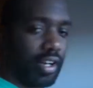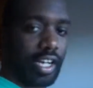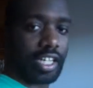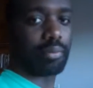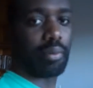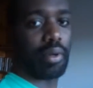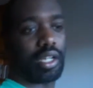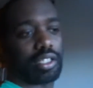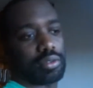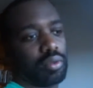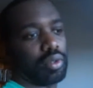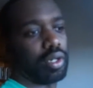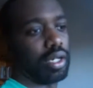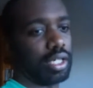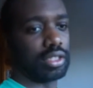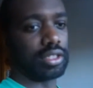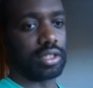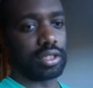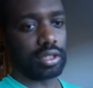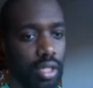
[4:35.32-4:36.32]
our Xbox
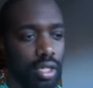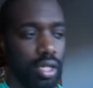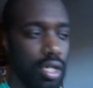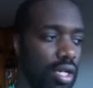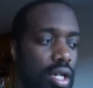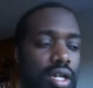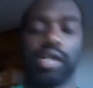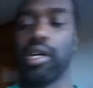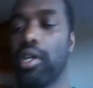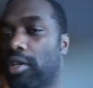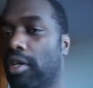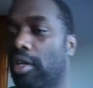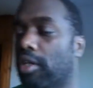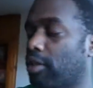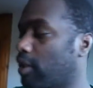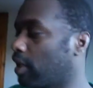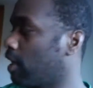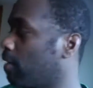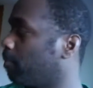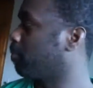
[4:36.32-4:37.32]
Ones
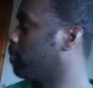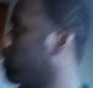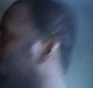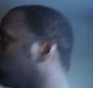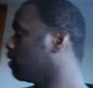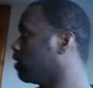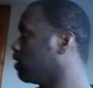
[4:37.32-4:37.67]
hooked up,